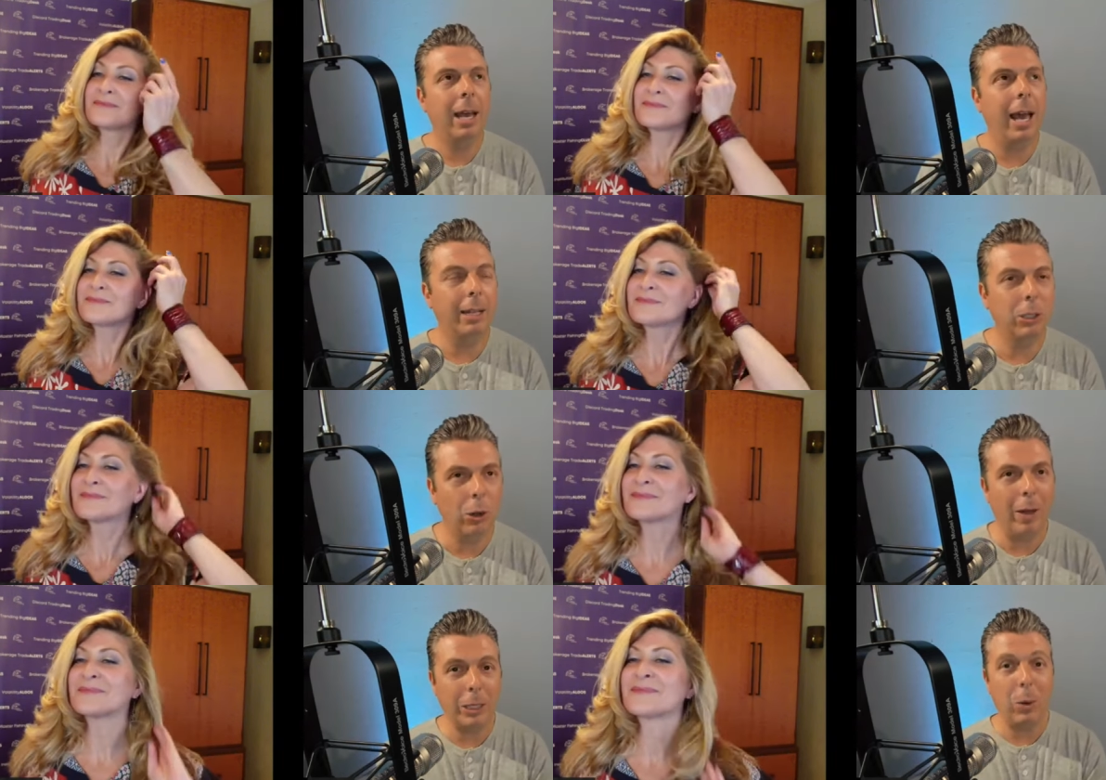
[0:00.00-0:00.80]
Speaker 1: And so
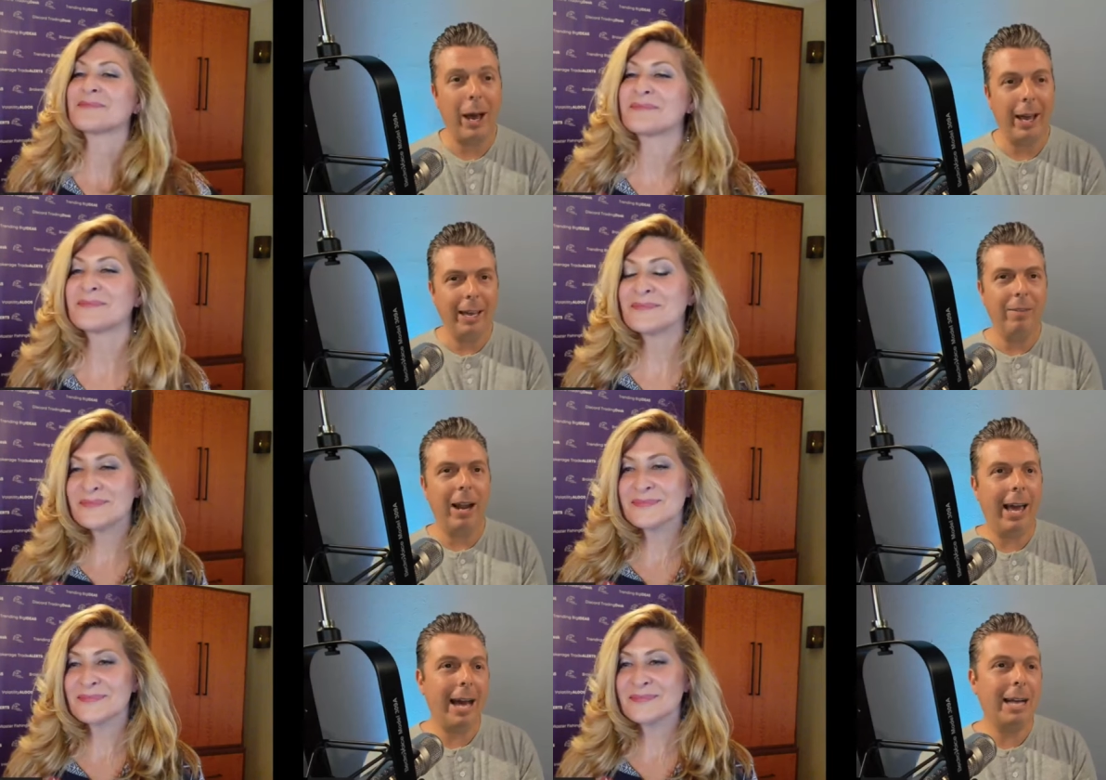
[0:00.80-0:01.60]
that's why even
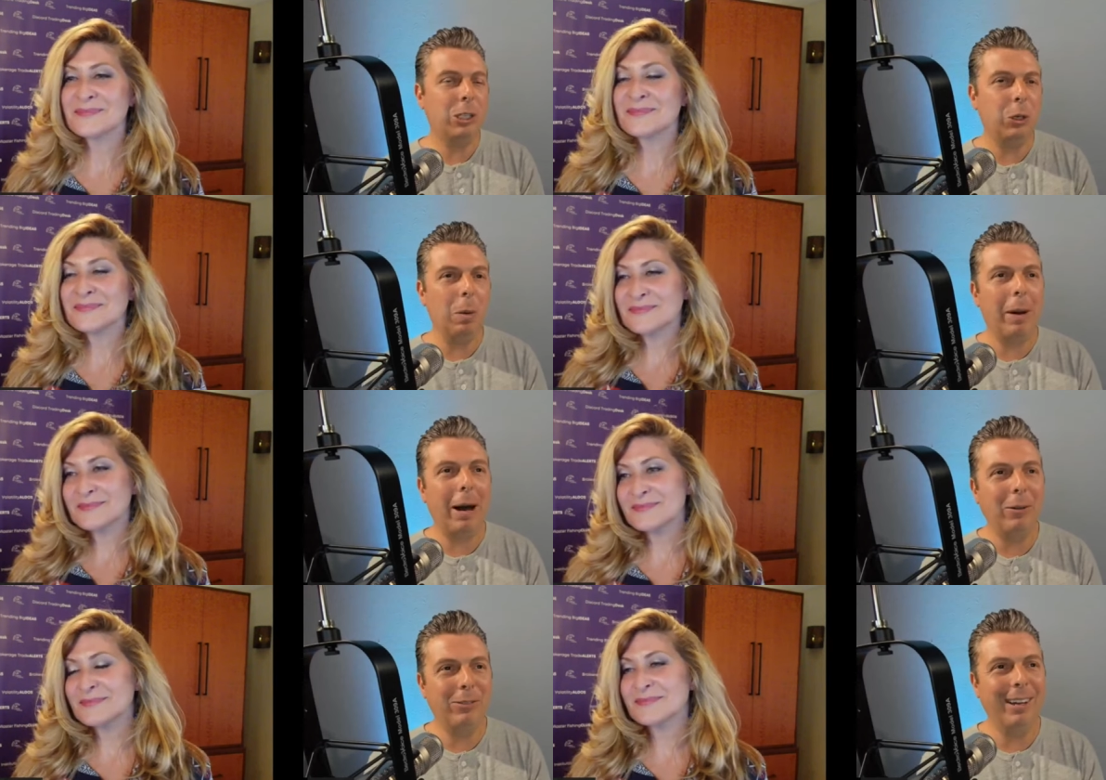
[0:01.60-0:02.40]
I asked you
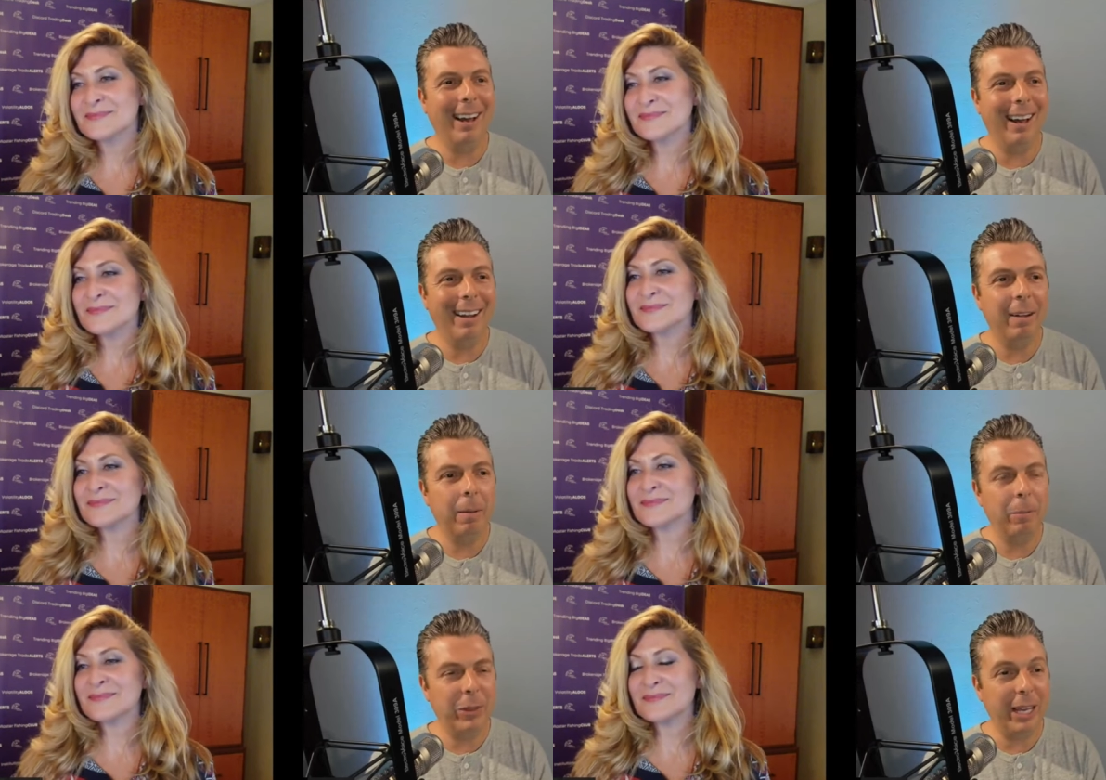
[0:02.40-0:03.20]
about, uh,
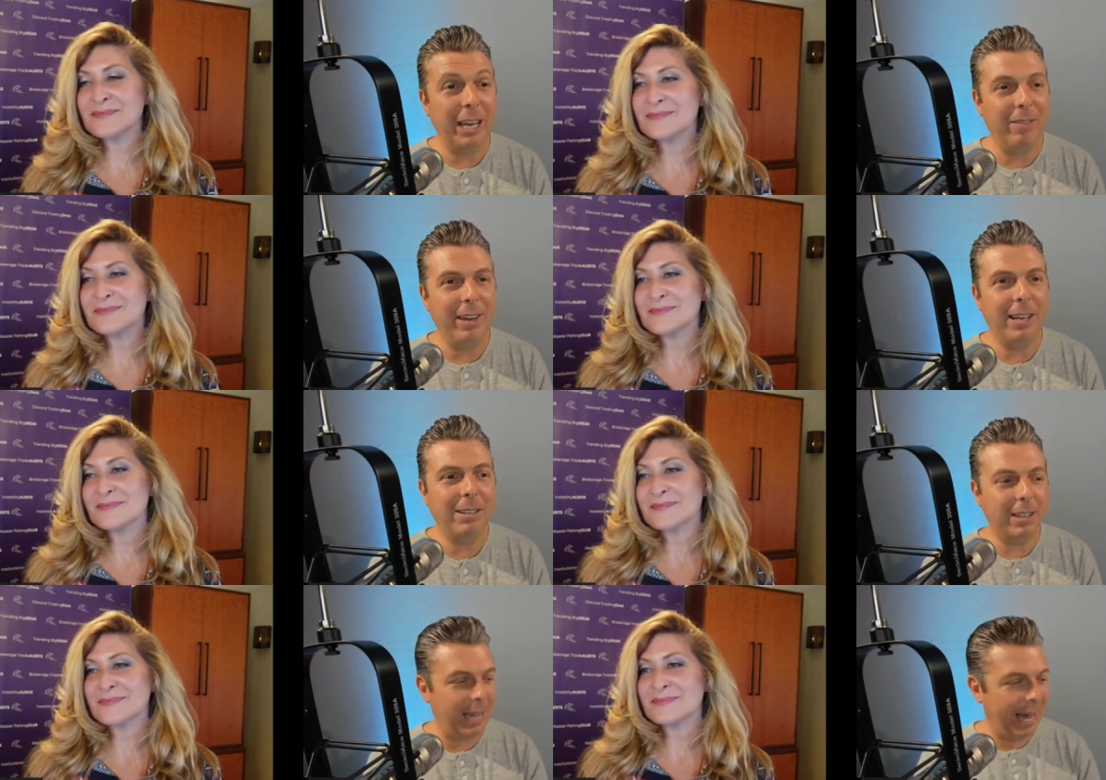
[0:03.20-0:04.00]
the E Vs.
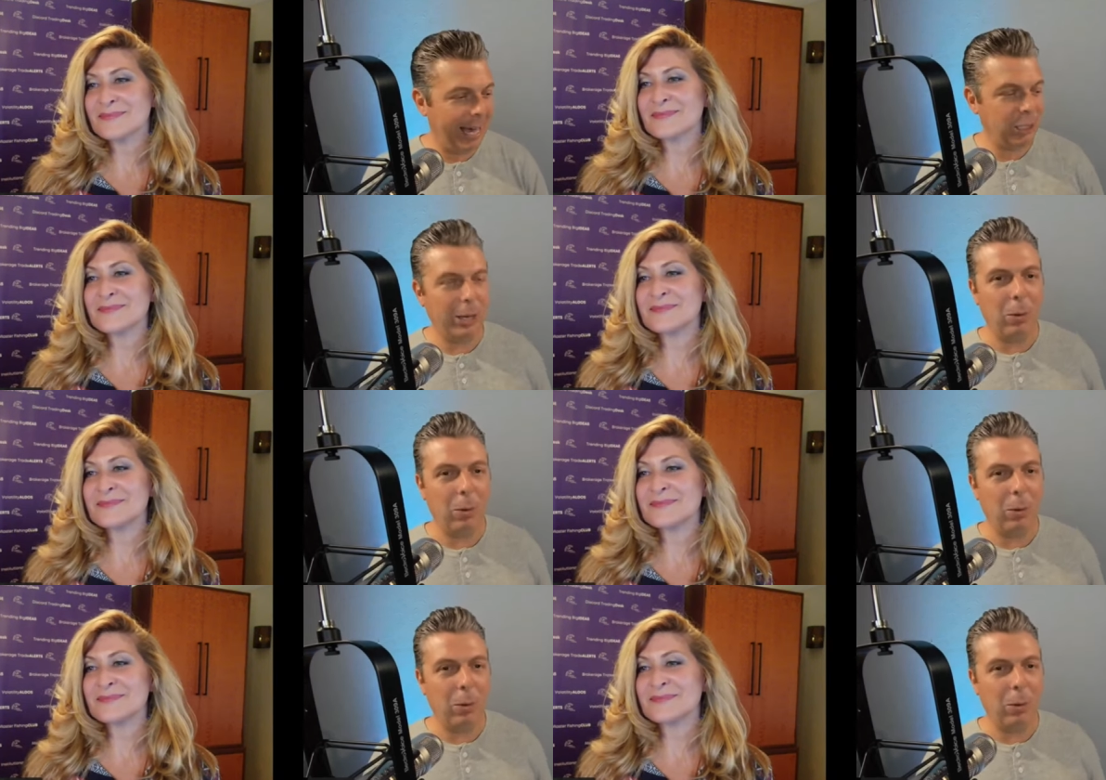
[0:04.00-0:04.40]
Cause I actually